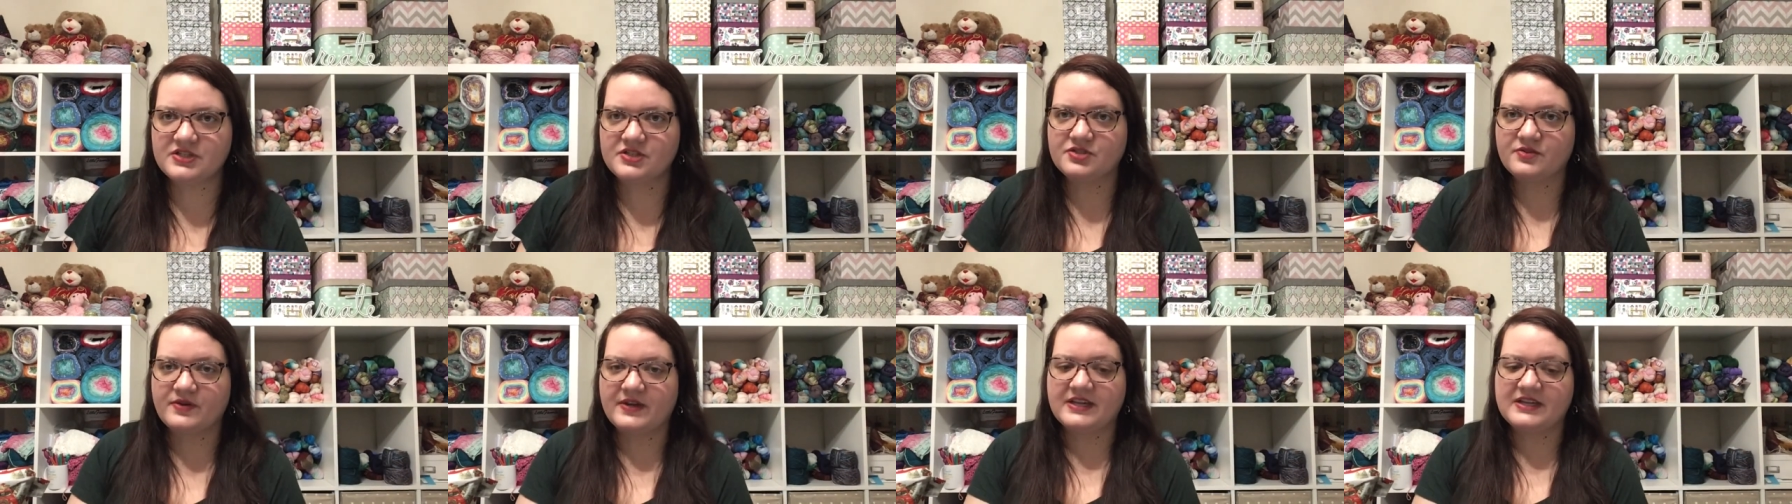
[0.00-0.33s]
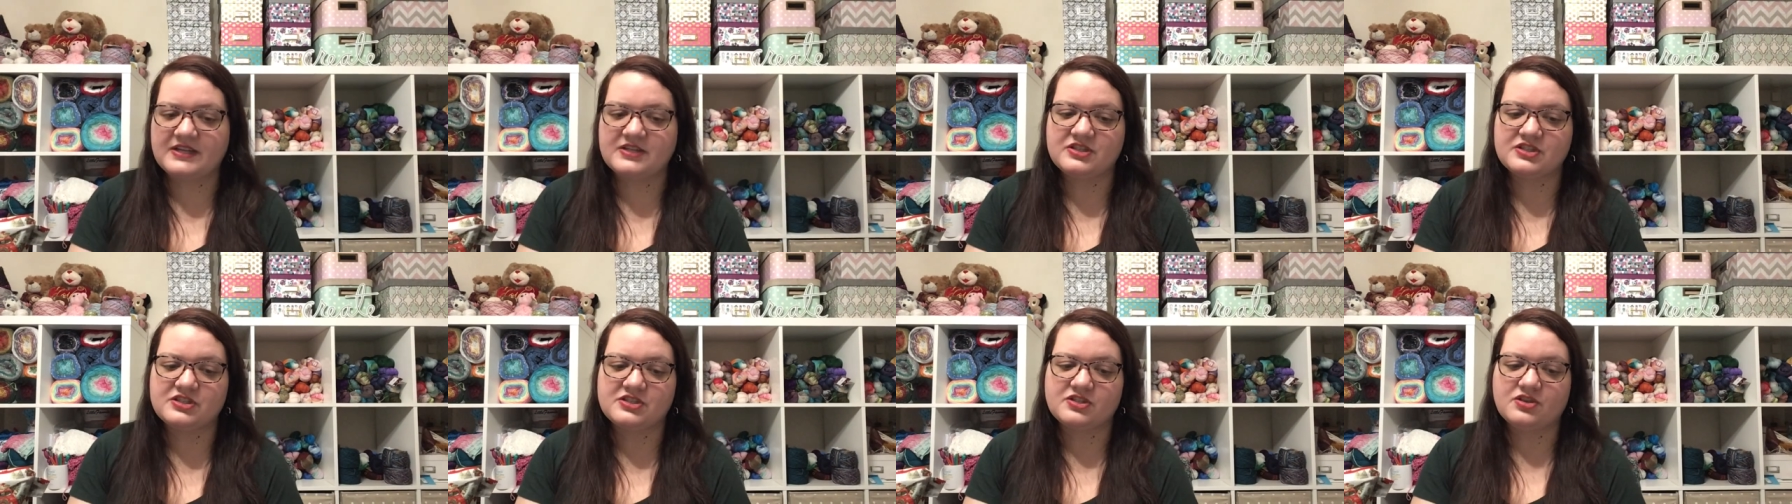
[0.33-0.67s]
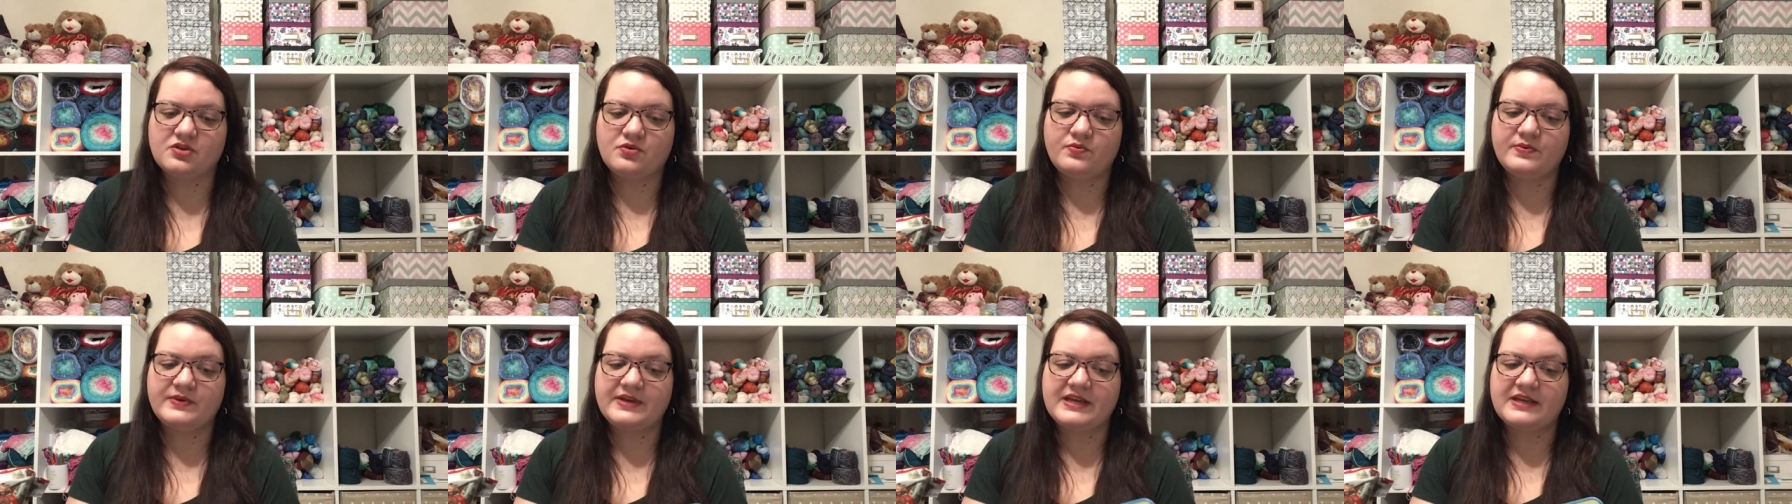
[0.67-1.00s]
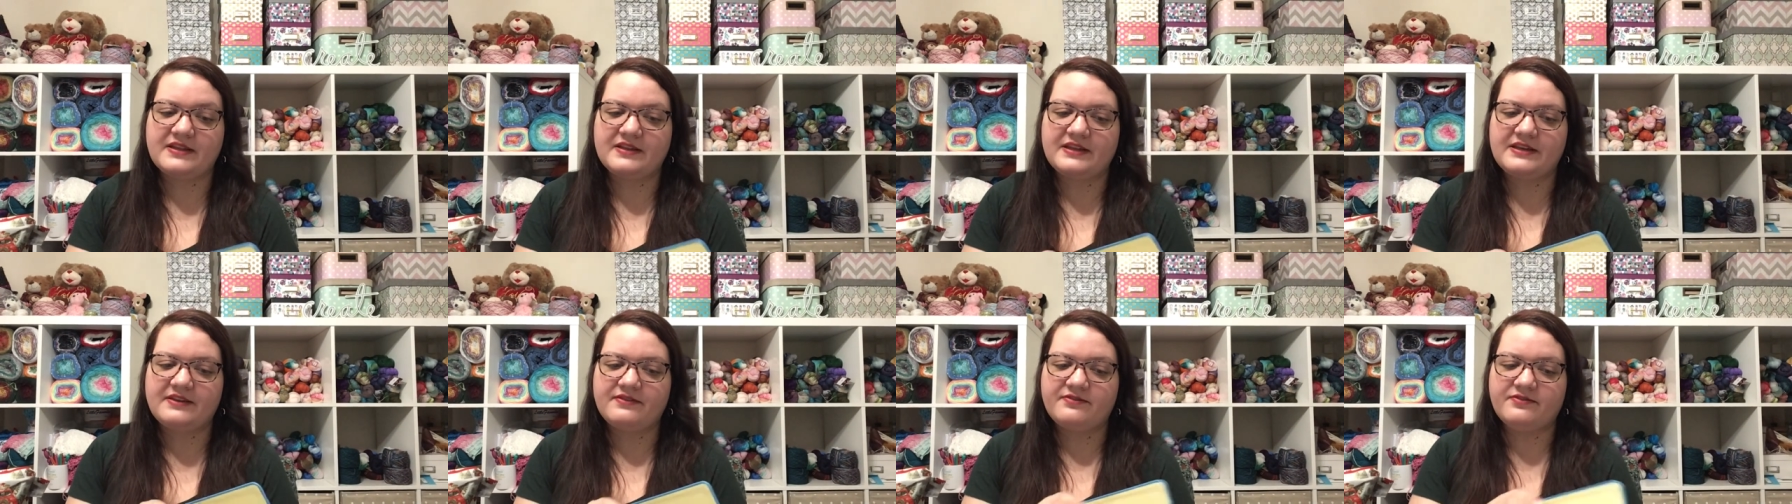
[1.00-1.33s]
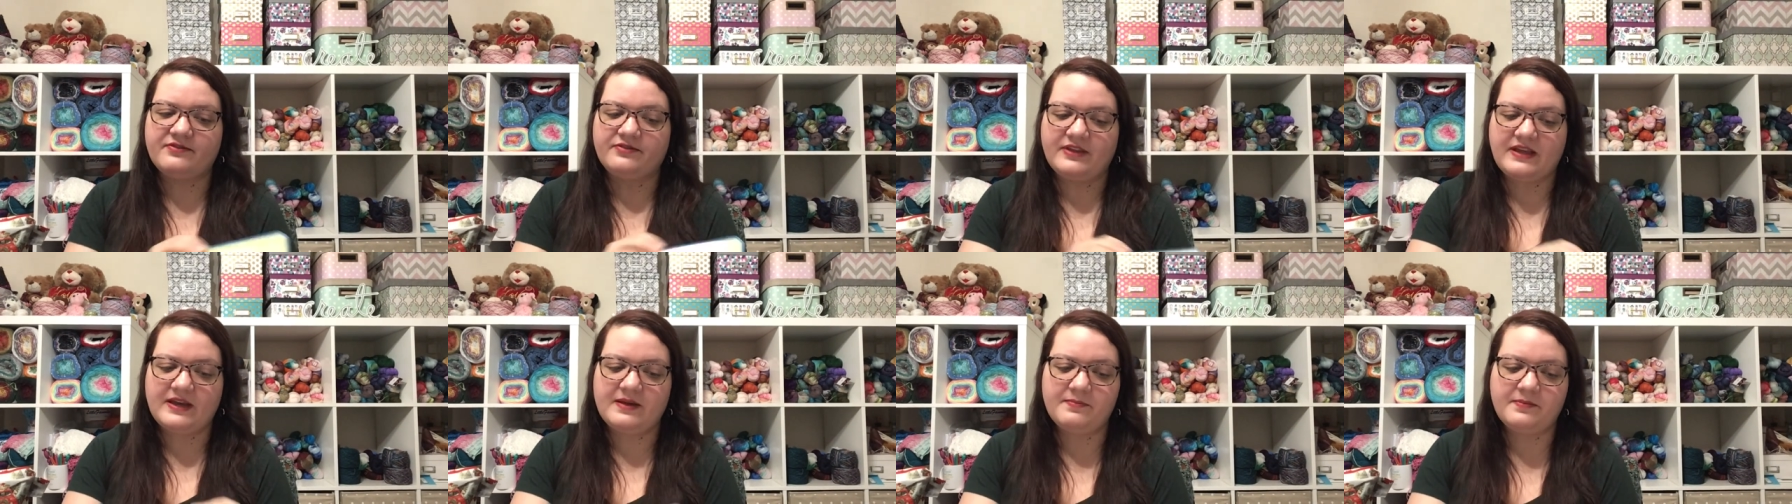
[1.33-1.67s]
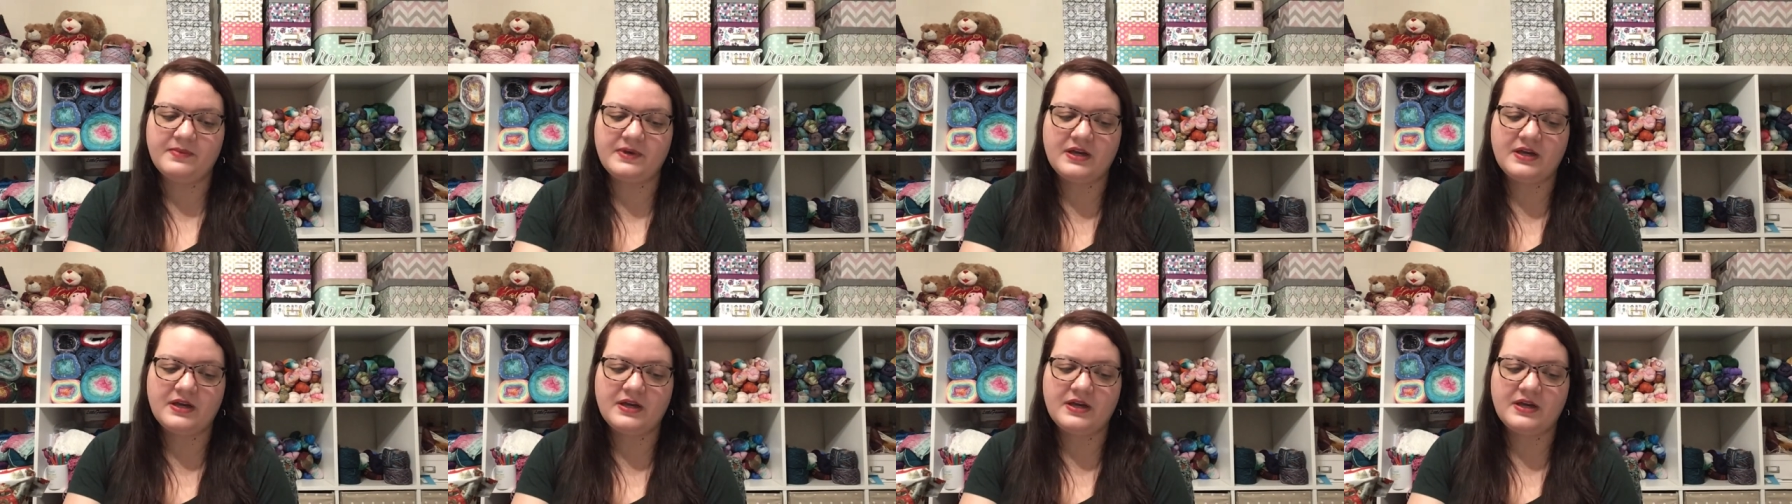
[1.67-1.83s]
so I can just quickly flip